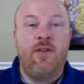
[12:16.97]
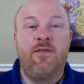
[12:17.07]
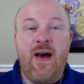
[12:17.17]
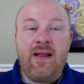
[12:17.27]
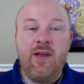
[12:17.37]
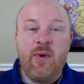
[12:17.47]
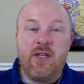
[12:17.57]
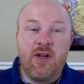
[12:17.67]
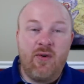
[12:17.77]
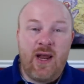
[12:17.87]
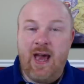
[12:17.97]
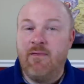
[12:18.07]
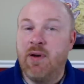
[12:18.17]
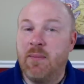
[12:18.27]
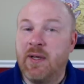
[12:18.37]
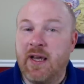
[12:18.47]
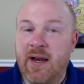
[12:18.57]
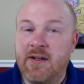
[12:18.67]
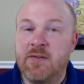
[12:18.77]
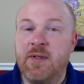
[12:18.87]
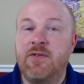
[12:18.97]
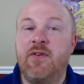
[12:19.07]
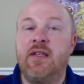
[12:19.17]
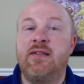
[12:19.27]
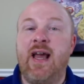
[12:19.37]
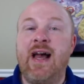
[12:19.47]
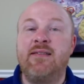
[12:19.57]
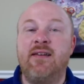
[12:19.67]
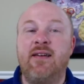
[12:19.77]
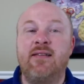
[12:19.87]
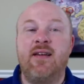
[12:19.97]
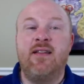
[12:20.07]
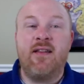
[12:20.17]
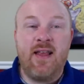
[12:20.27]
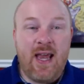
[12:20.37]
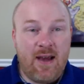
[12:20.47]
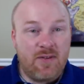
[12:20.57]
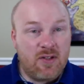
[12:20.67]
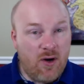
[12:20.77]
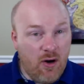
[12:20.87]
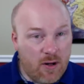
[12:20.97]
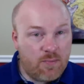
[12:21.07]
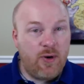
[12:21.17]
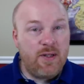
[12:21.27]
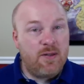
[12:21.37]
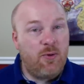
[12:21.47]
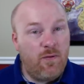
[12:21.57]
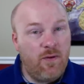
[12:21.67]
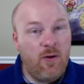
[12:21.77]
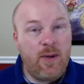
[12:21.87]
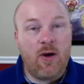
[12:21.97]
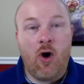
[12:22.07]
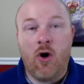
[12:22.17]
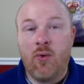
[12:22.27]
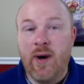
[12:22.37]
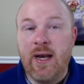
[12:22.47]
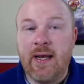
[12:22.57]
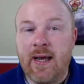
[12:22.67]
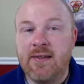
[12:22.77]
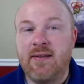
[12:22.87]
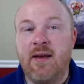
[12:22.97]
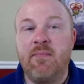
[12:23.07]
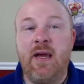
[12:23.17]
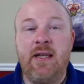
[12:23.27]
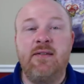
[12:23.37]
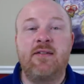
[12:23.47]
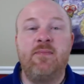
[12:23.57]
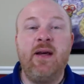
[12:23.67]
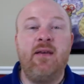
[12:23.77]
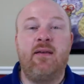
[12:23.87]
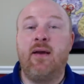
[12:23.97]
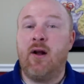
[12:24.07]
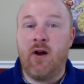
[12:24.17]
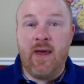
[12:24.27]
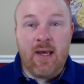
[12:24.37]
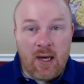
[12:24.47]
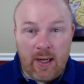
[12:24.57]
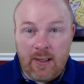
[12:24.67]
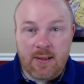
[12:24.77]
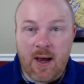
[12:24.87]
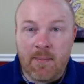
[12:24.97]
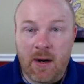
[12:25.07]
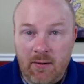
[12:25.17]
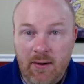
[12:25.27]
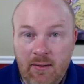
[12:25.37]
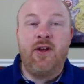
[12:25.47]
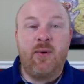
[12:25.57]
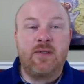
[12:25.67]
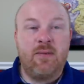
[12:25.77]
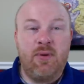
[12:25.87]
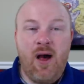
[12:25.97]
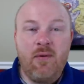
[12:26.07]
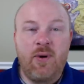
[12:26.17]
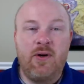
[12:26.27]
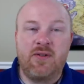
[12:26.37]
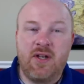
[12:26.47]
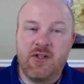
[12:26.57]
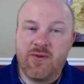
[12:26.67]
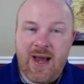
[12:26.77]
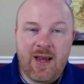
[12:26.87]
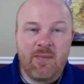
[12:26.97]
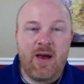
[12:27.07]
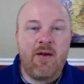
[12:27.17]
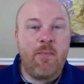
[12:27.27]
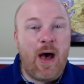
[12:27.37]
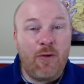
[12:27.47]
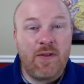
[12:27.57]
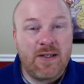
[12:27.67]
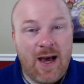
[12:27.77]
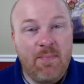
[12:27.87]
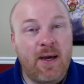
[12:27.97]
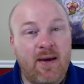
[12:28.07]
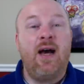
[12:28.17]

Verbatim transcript: The fact that we don't have public announcements for these castings and that they have started principal filming already has led many to speculate, are they cutting Thom Merrilin? There was a blog post on Dragonmount about the topic.